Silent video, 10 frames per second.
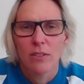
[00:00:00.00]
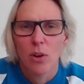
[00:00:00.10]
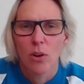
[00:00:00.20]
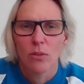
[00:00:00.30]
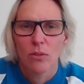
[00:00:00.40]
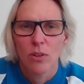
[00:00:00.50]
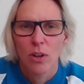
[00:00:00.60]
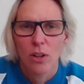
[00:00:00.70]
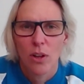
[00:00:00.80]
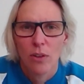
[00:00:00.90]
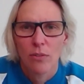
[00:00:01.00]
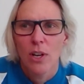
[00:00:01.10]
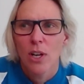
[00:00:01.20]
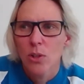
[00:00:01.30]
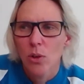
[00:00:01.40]
Took a lot
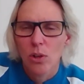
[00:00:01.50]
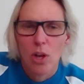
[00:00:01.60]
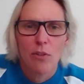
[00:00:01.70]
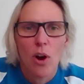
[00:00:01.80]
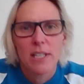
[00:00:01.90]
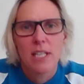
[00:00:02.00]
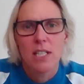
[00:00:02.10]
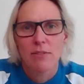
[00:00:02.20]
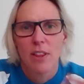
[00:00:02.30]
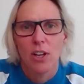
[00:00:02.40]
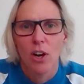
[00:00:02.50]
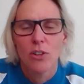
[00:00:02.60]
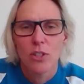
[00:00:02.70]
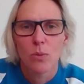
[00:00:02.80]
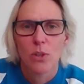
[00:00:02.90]
of ideas of other
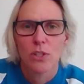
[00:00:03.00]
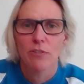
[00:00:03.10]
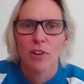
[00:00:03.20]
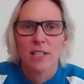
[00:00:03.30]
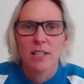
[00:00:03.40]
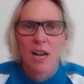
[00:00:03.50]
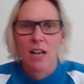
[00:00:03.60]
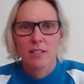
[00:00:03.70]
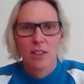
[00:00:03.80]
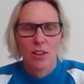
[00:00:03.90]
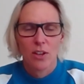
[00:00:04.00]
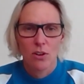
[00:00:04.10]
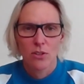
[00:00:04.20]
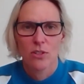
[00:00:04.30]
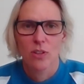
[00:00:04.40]
coaches. Wasn't afraid to ask other
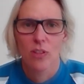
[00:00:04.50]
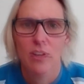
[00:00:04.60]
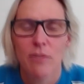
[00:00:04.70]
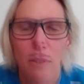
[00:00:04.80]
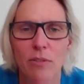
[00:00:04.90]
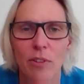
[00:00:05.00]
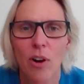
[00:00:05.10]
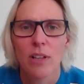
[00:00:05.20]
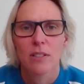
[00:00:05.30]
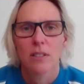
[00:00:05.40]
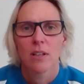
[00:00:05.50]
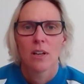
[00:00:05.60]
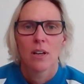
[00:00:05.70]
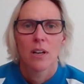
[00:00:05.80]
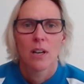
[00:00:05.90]
coaches, I think, for advice.
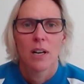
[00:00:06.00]
Mm.